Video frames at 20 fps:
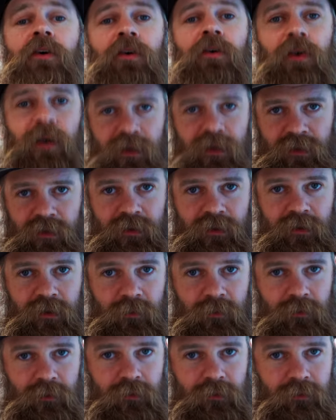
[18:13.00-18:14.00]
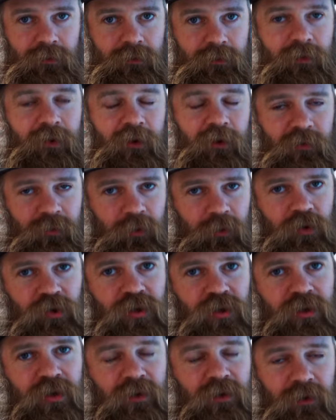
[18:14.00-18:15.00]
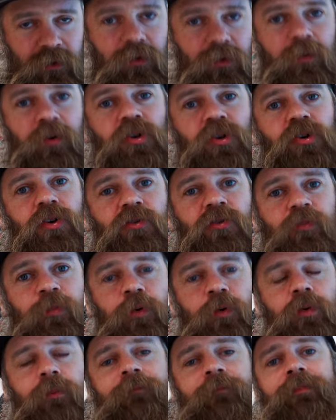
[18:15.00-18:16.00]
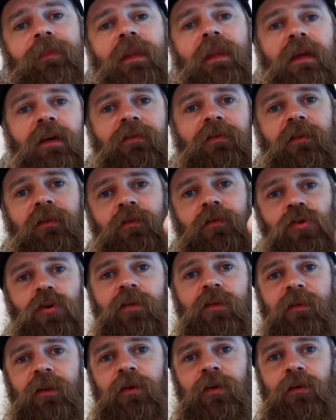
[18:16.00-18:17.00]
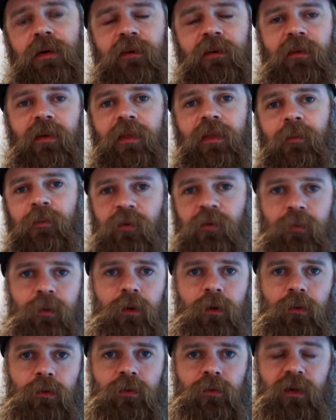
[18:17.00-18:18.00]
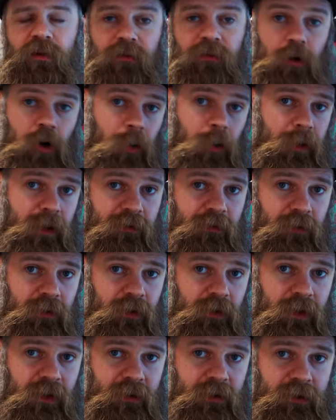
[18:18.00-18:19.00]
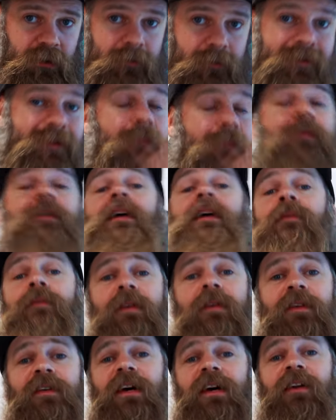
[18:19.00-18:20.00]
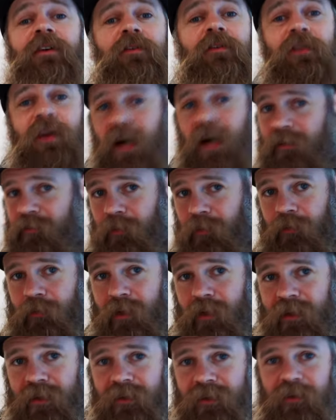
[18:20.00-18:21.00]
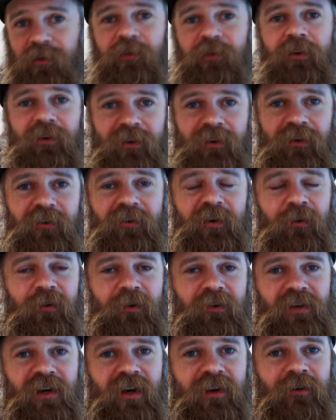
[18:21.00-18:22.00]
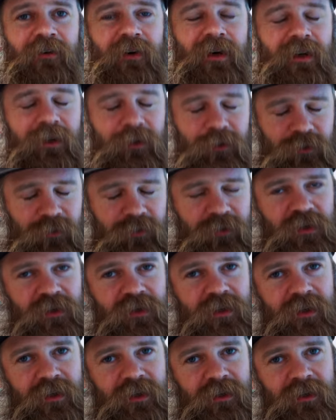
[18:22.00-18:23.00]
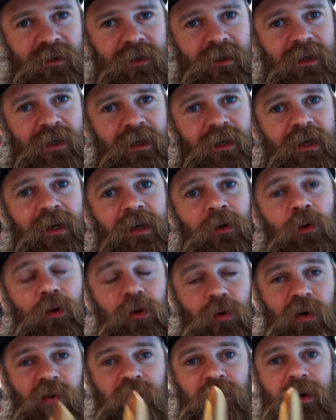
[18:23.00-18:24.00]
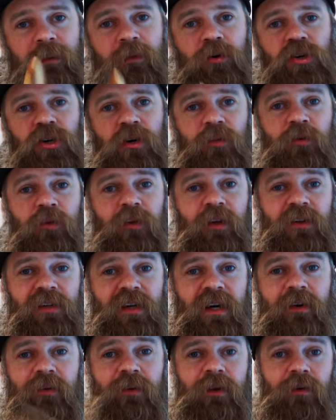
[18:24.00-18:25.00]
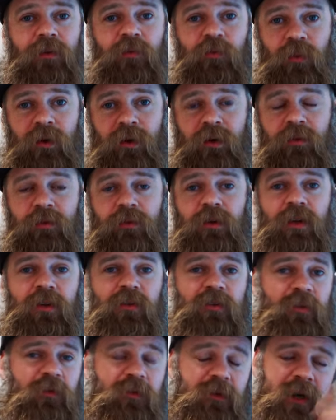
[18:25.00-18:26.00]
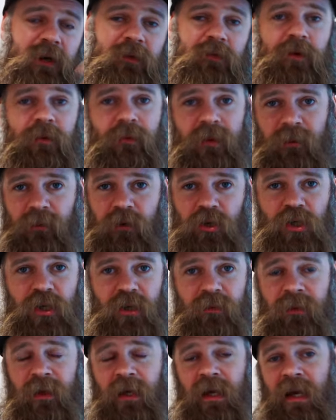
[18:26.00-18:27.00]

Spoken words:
Right, I'm going to go. Thanks for watching. I really do appreciate your support. If you enjoyed the video, give it a thumbs up below. Leave a comment if you'd like to. And subscribe to the channel if you haven't already. It really does help the channel. And I do appreciate it. We do have memberships on the channel now as well. You can subscribe for a membership.